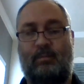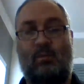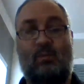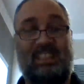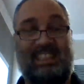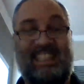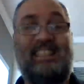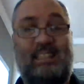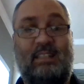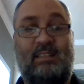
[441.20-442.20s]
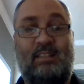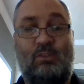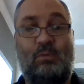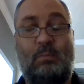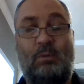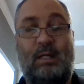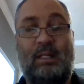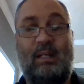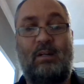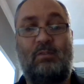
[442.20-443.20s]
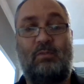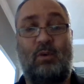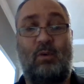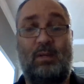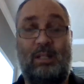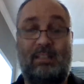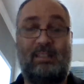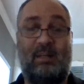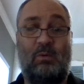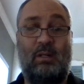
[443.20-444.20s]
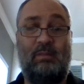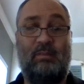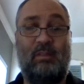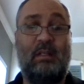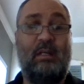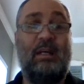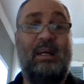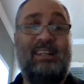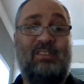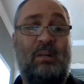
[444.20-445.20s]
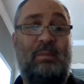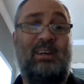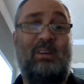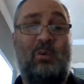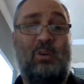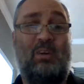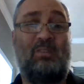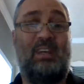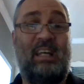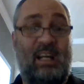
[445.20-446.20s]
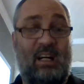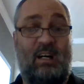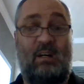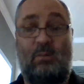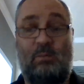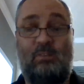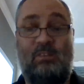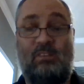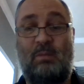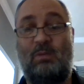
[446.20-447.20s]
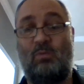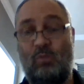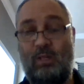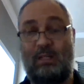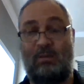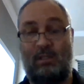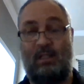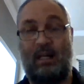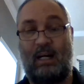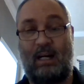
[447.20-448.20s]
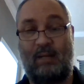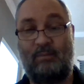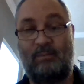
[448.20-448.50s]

resistance that you would put in there for a realistic one is going to be on the order of giga ohms. It's going to be really, really high.